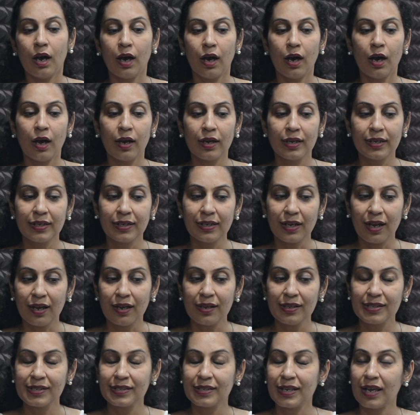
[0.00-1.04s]
Our
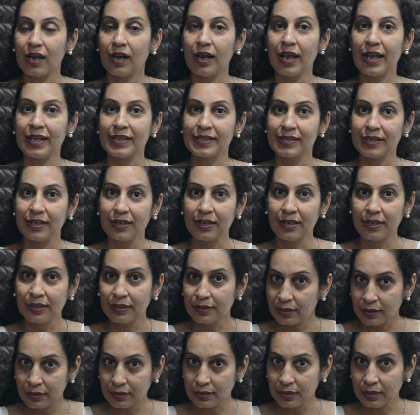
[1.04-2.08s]
task as an
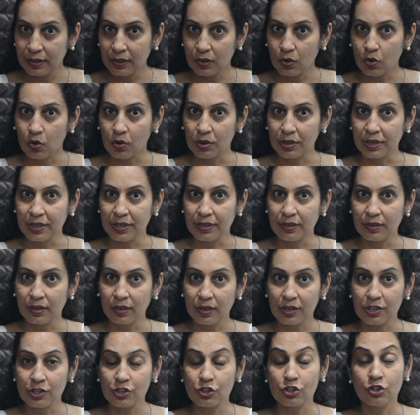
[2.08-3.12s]
internal
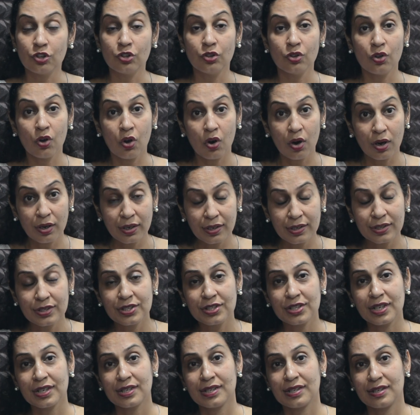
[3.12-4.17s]
auditor is not
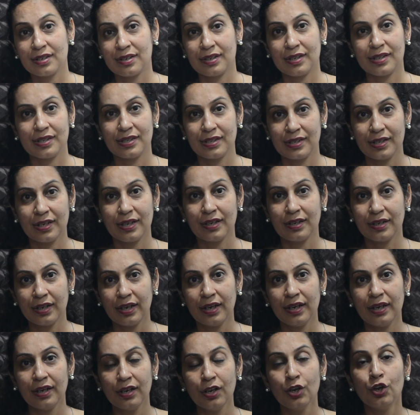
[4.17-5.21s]
just
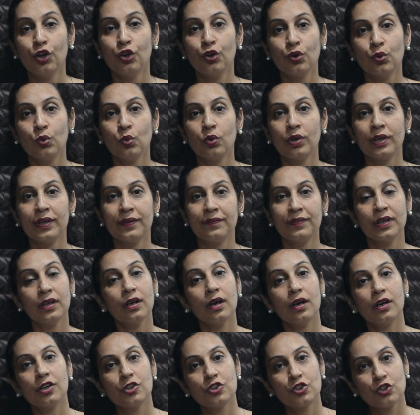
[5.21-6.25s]
restricted to
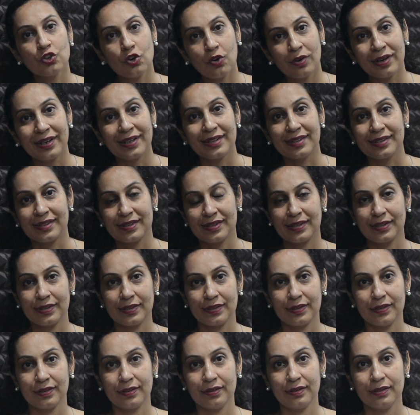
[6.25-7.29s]
giving assurance.
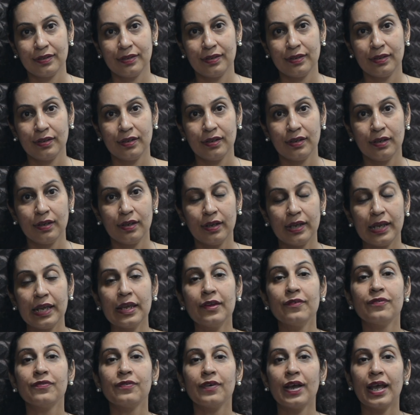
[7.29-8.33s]

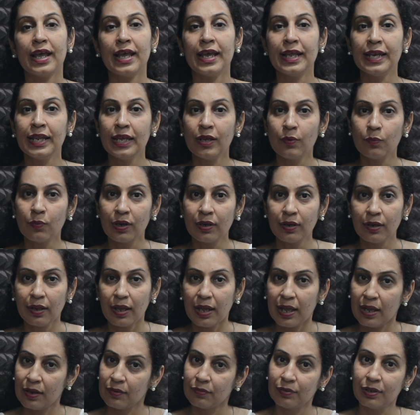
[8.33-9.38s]
If anyone
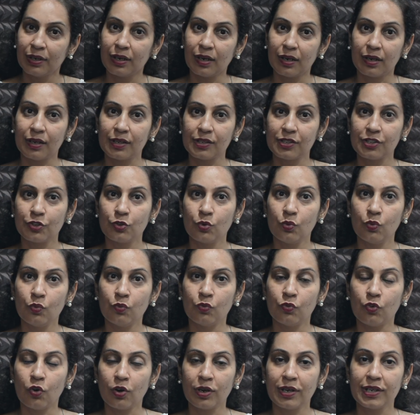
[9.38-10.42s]
ever asks you
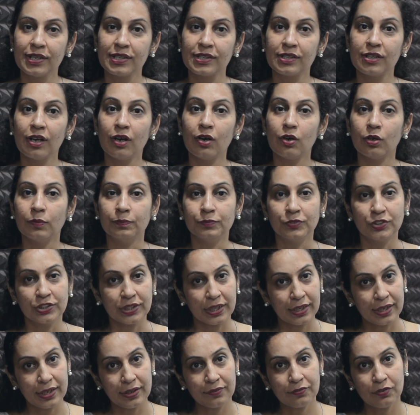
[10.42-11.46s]
what is the
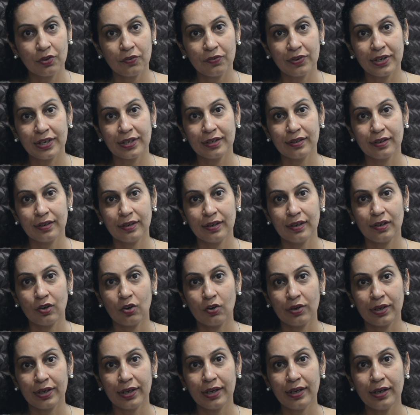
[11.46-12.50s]
objective of internal
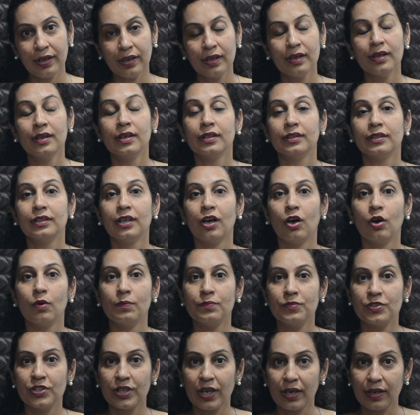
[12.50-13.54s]
audit, the
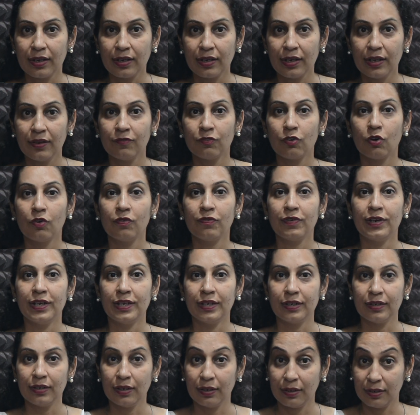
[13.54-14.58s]
objective of
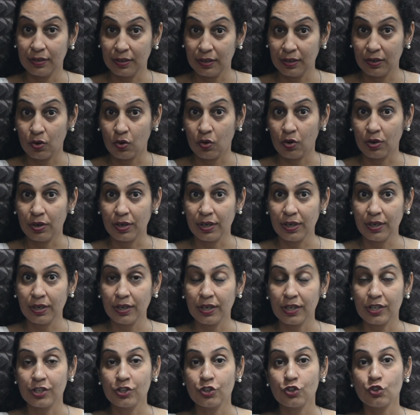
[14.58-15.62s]
internal
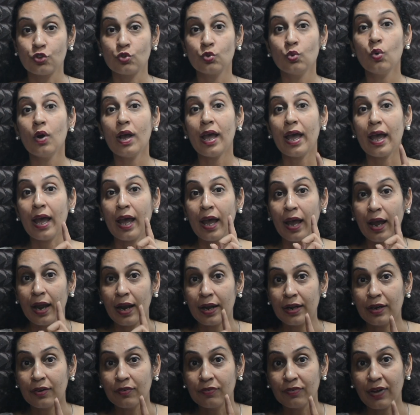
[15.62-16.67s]
audit is to
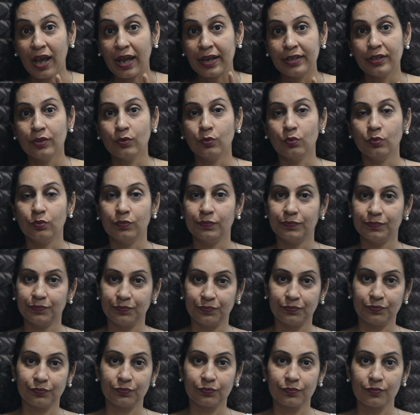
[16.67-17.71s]
add value.
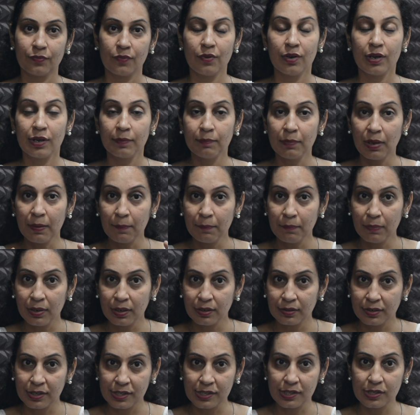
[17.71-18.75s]
Remember
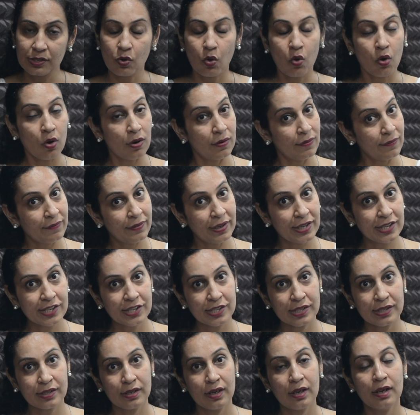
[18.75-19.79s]
this,
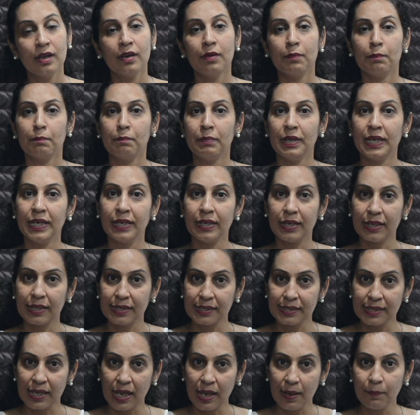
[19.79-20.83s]
always, be it
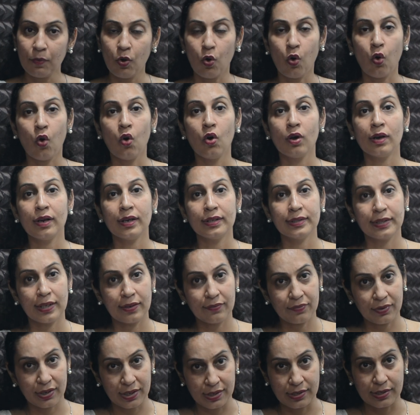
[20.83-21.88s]
exam or
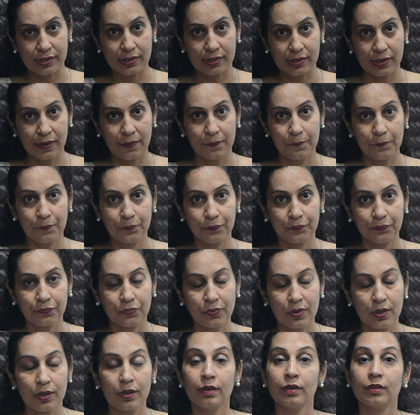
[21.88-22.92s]
otherwise.
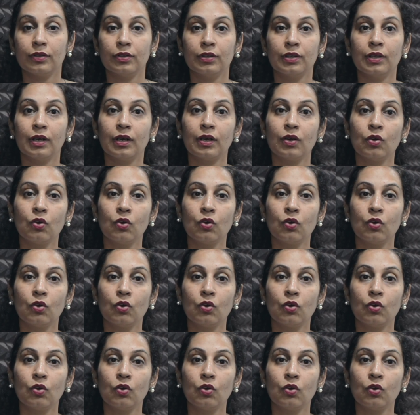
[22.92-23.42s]
The